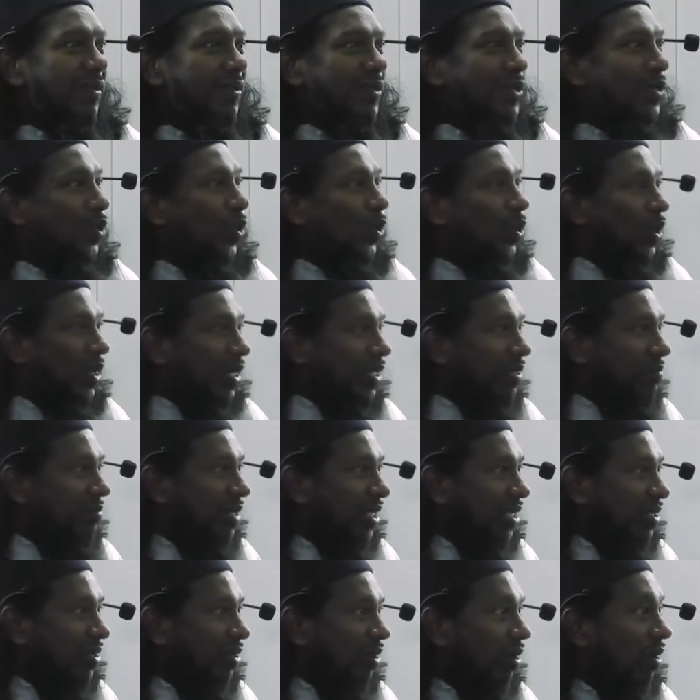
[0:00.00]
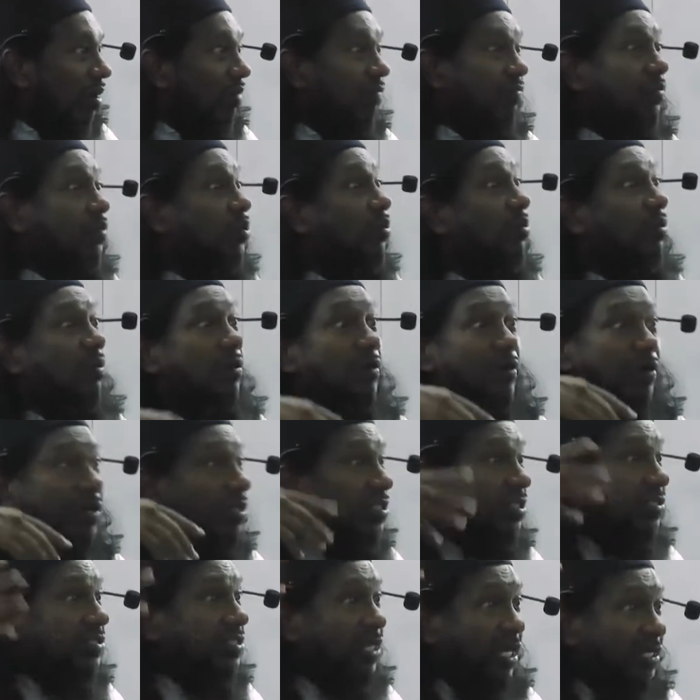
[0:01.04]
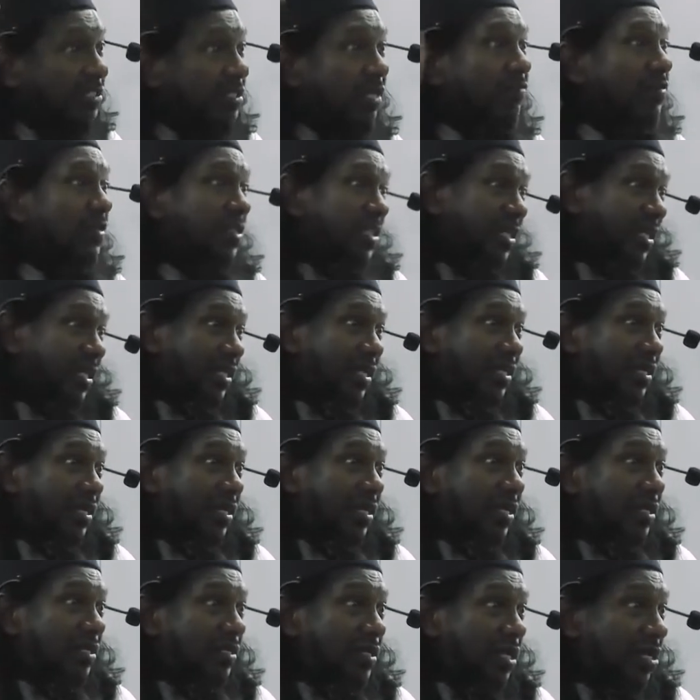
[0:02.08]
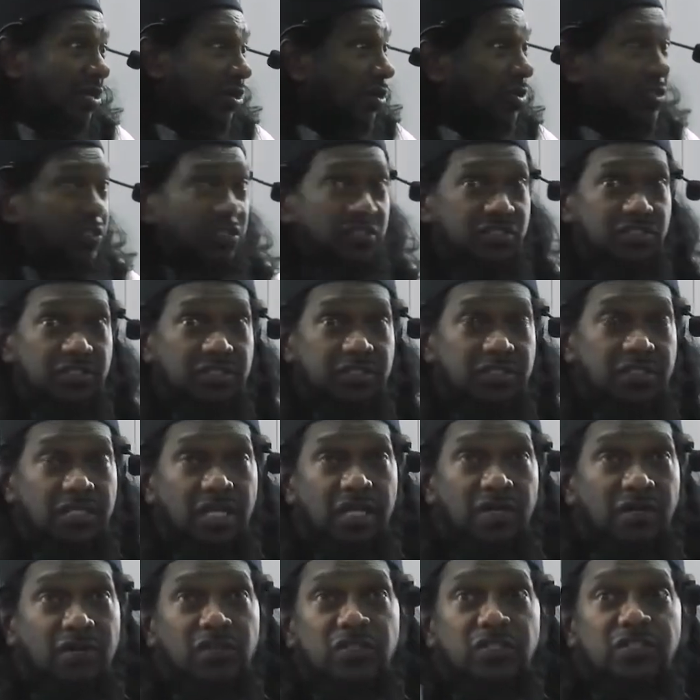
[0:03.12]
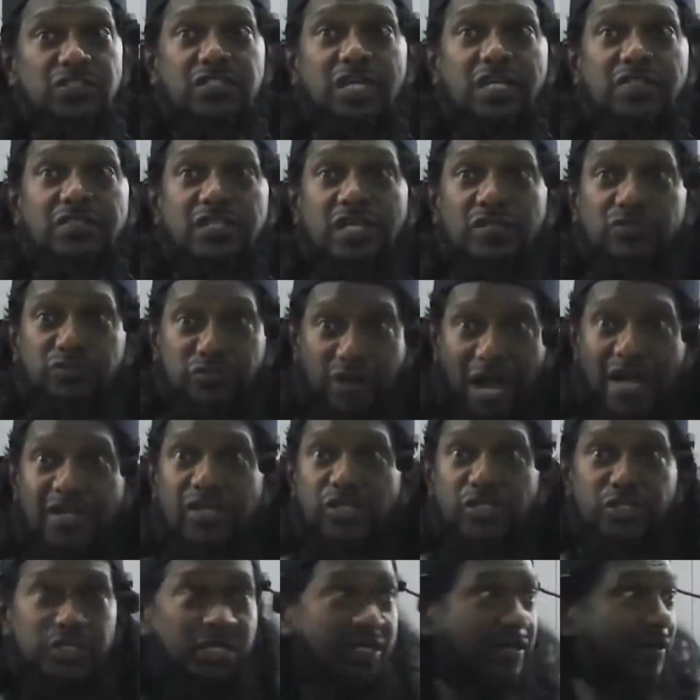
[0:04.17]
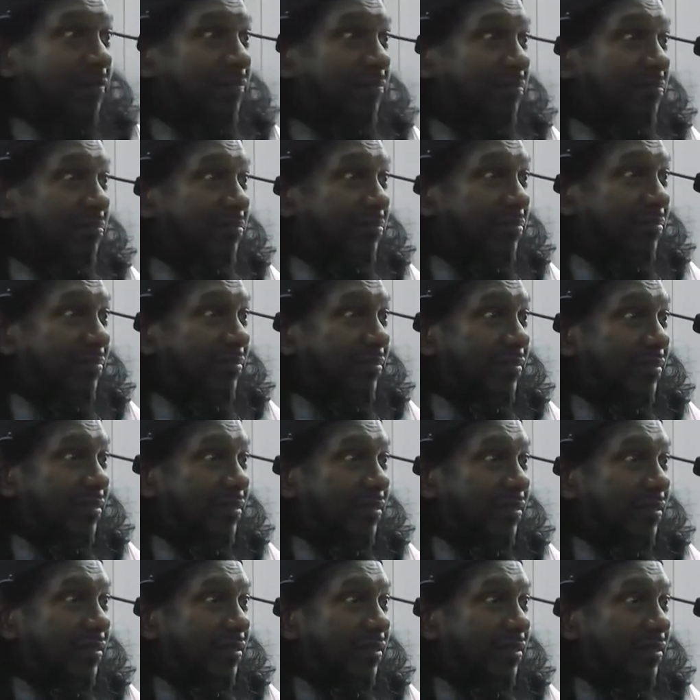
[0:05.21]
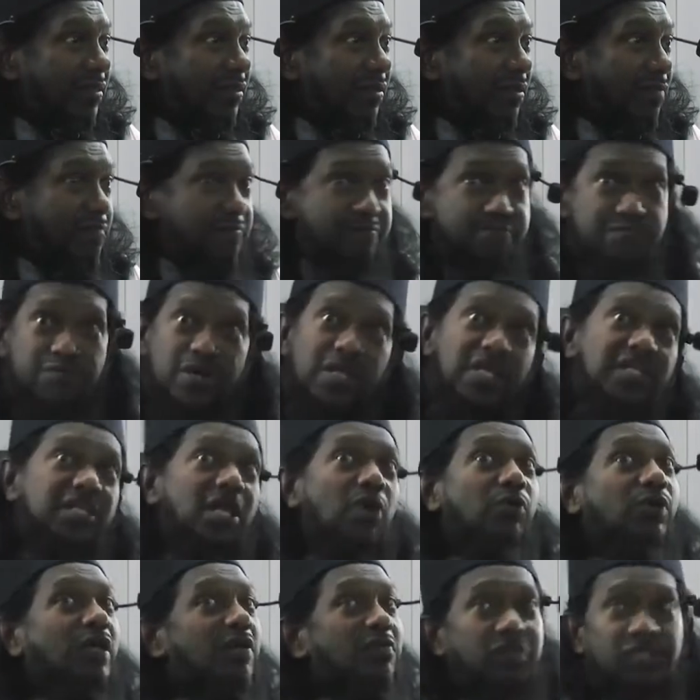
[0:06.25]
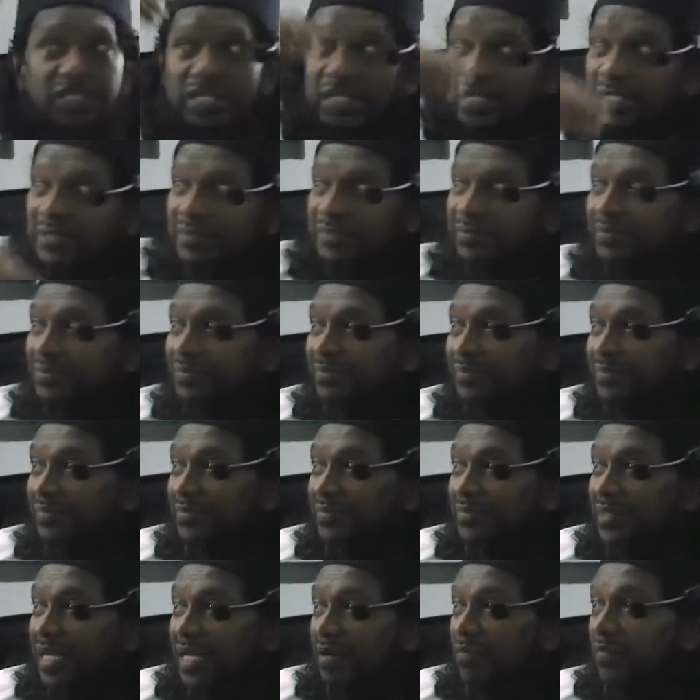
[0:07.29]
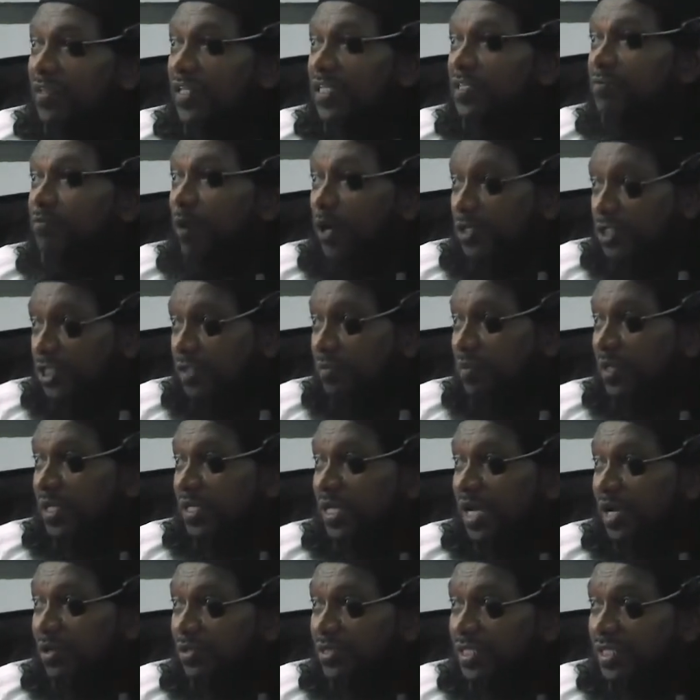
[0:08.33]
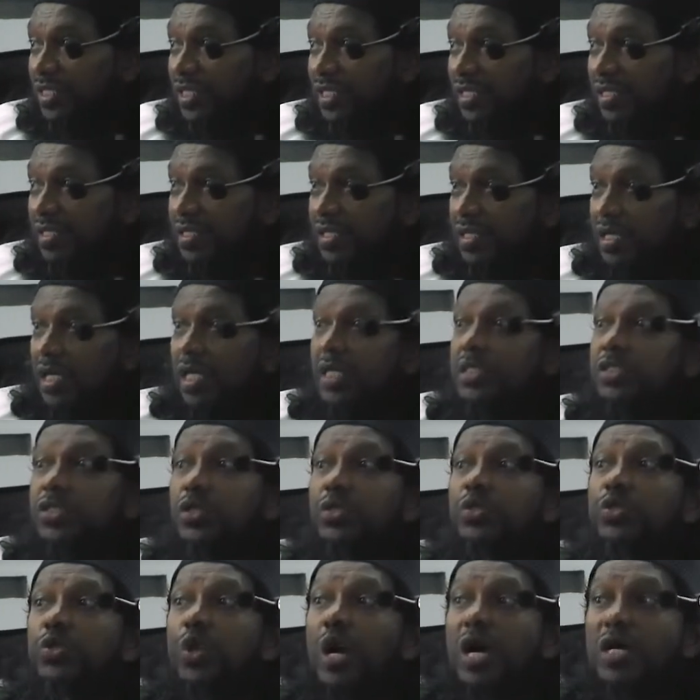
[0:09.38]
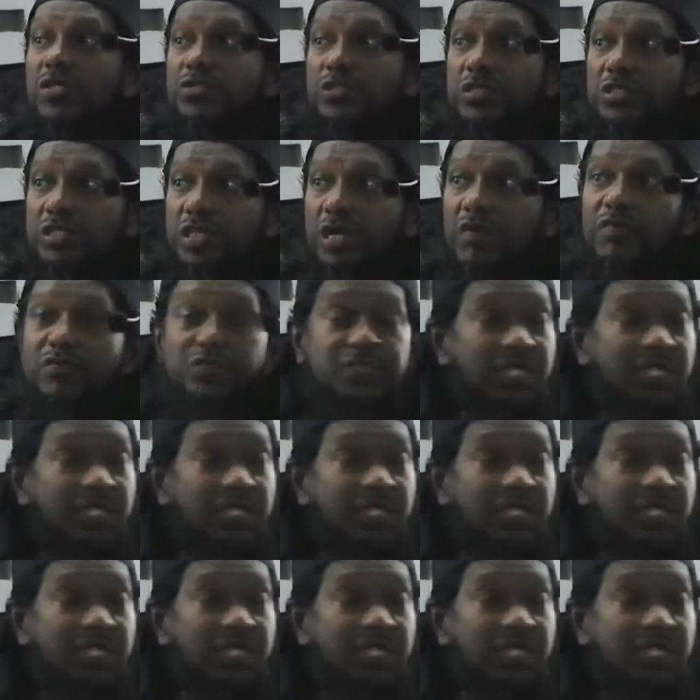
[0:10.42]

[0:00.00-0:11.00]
no limit of to criticize everything. They criticize their tradition and break down everything. Then everything's possible now, isn't it? So you ask yourself,